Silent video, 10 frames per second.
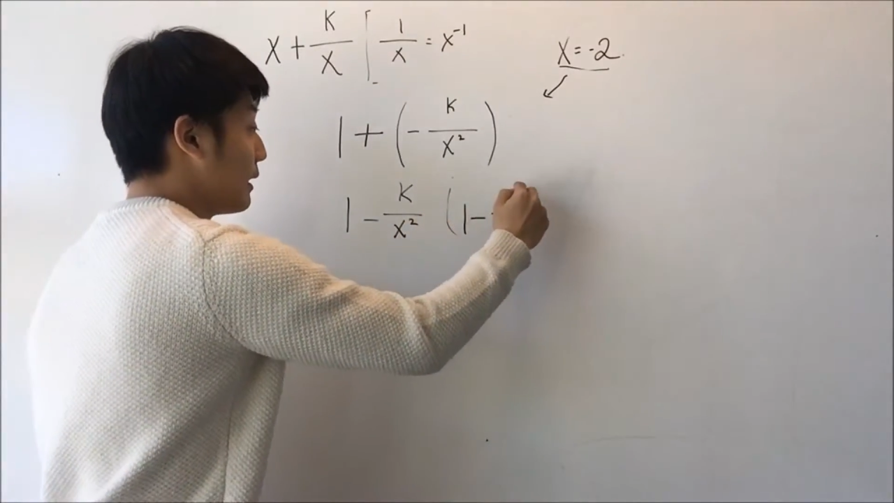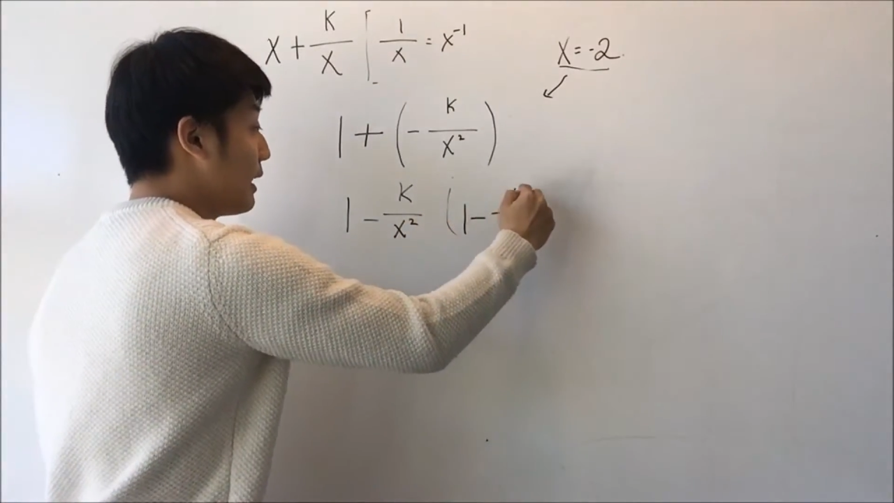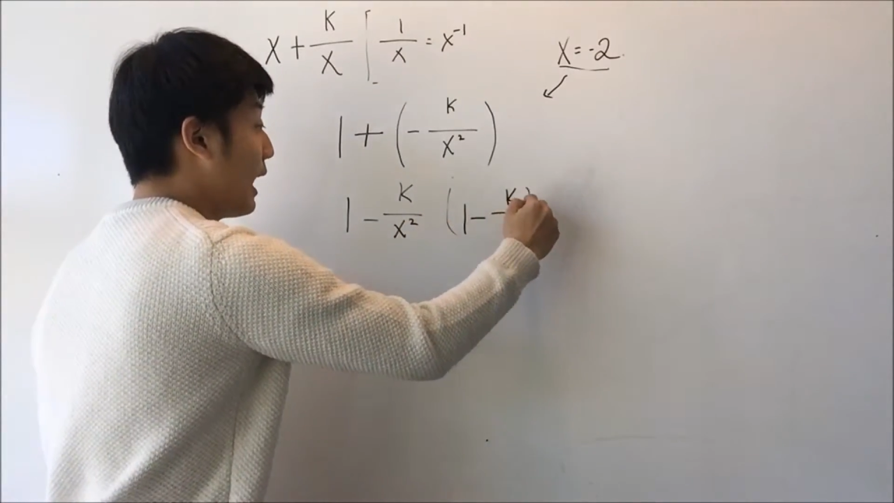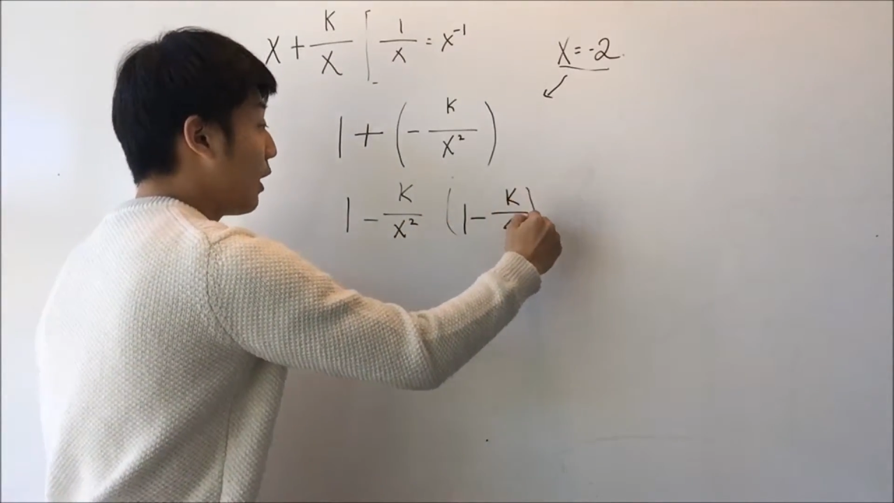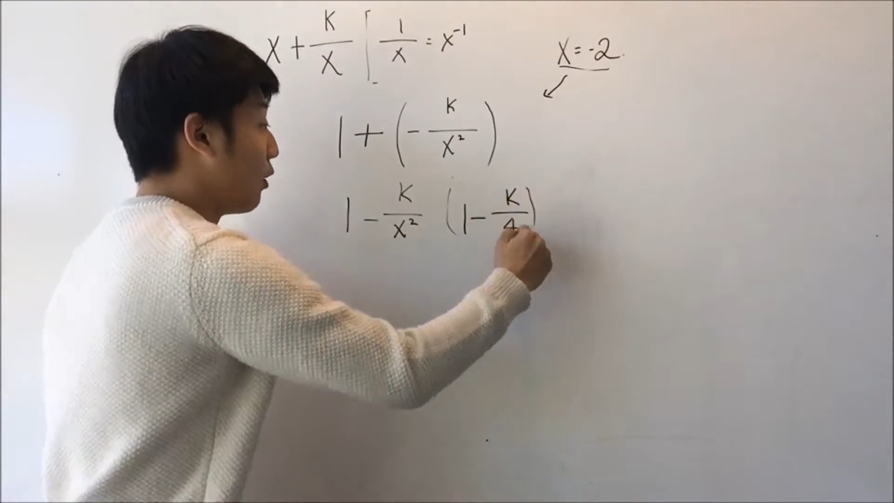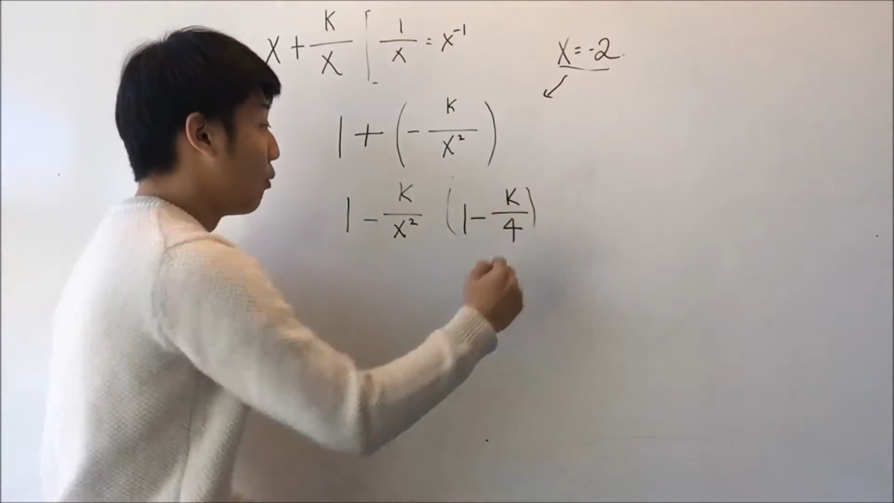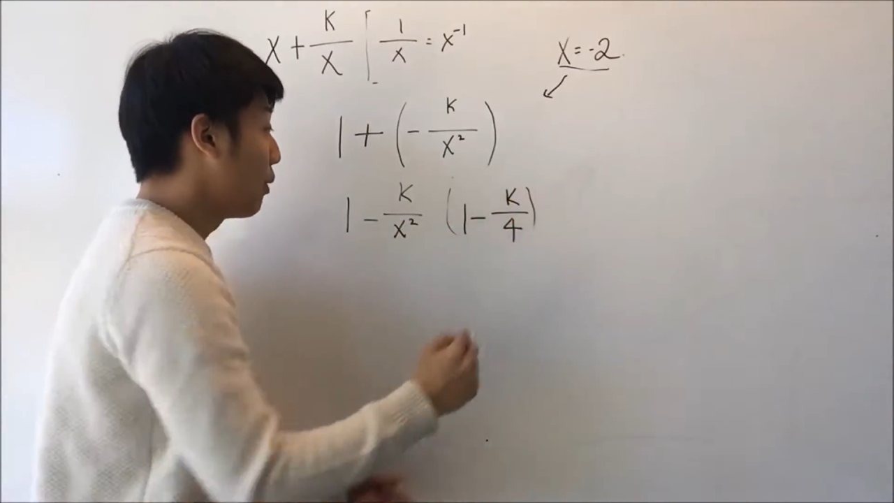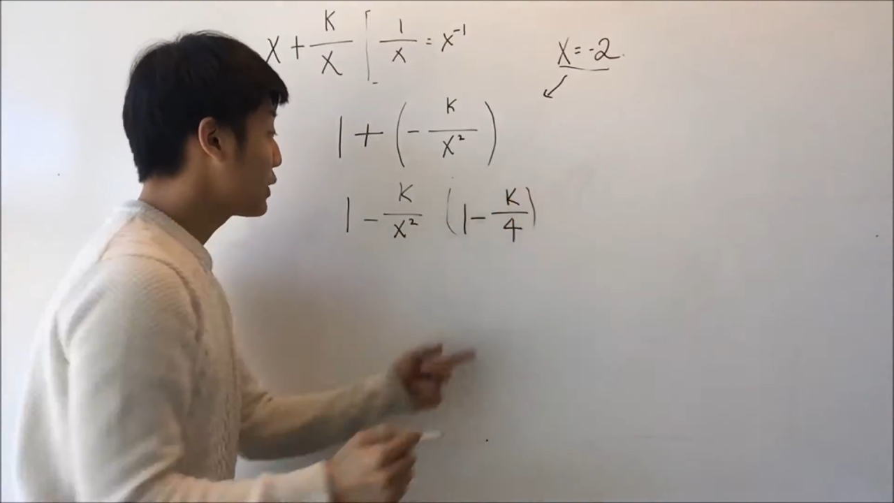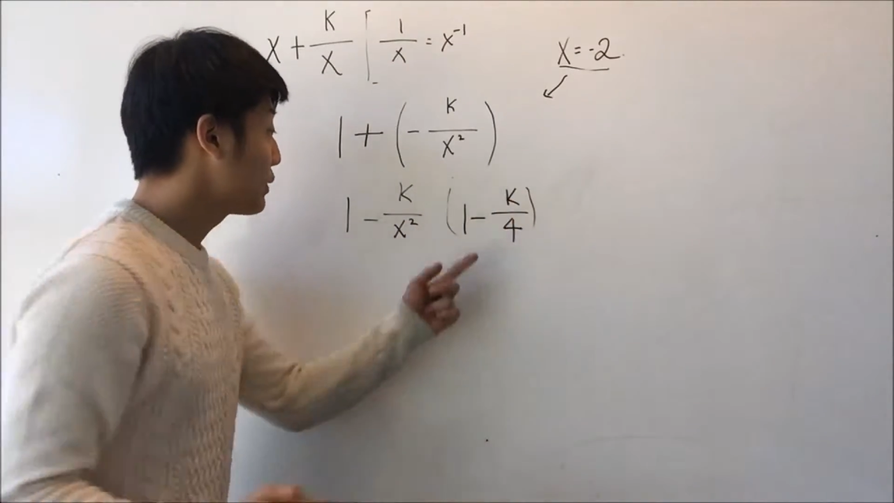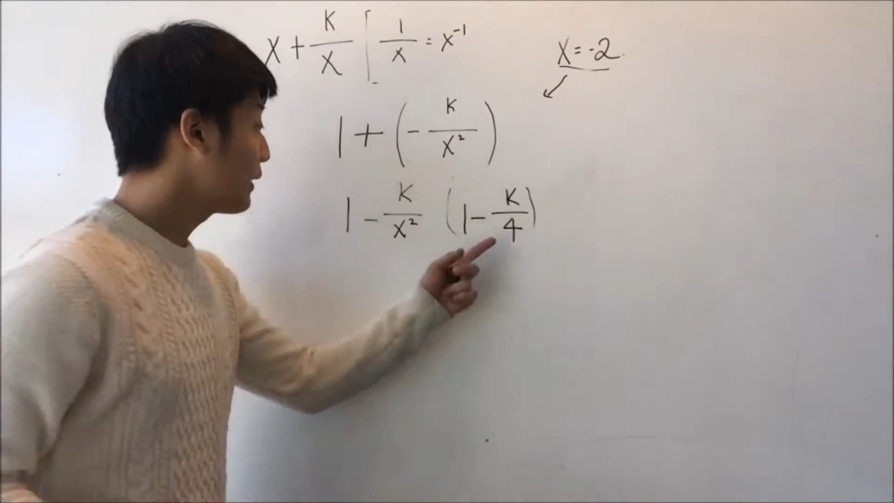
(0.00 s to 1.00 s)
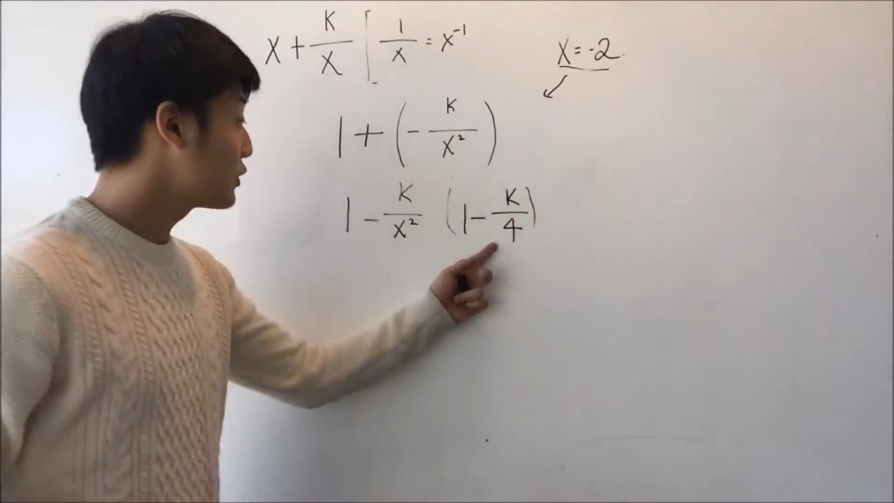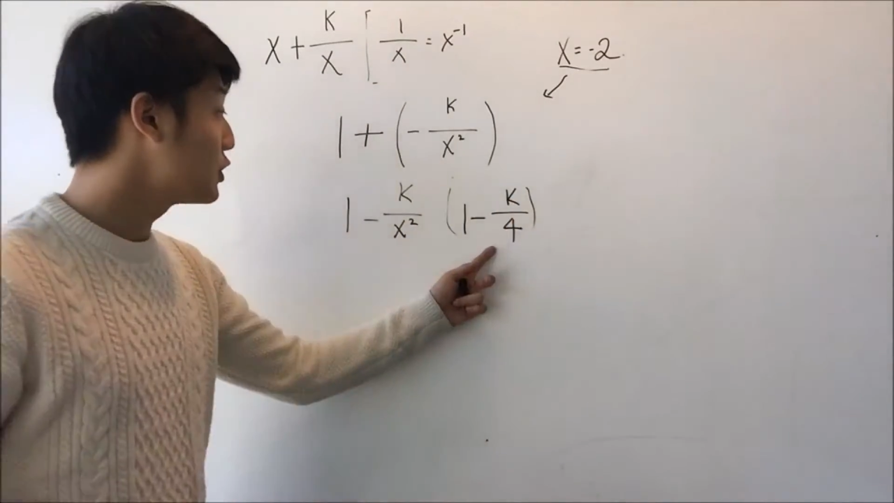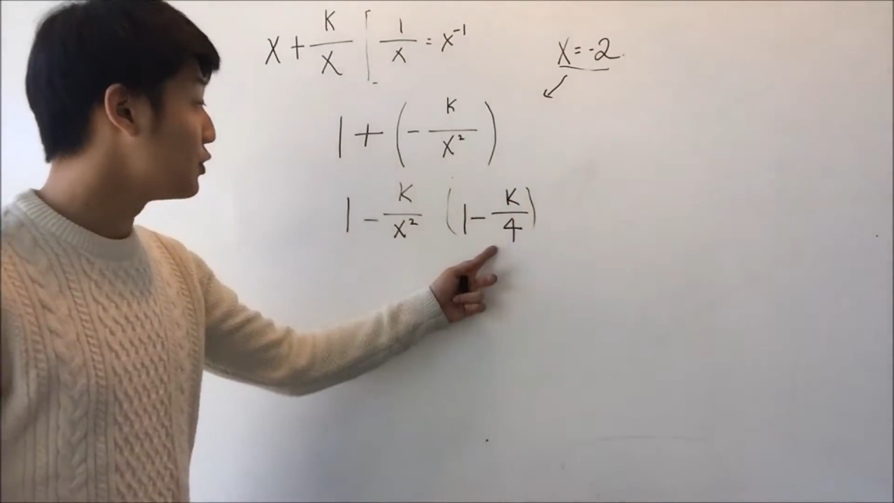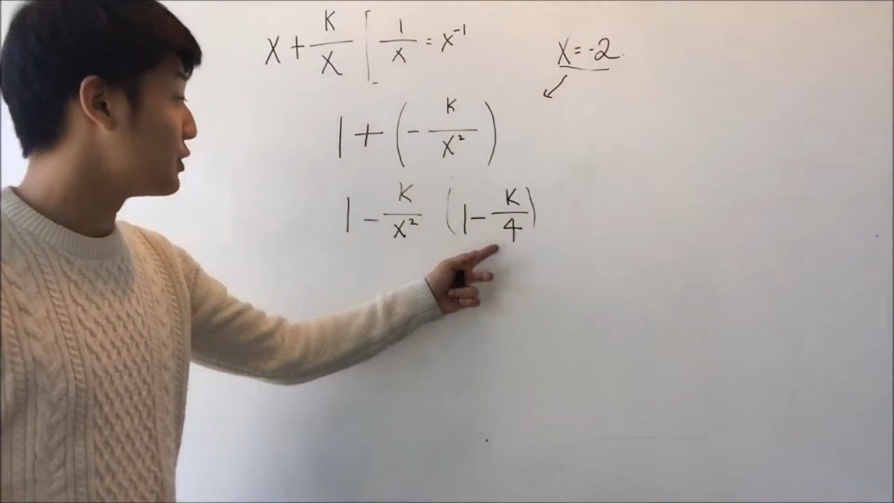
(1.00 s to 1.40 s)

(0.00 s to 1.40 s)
Now, what do we have to do?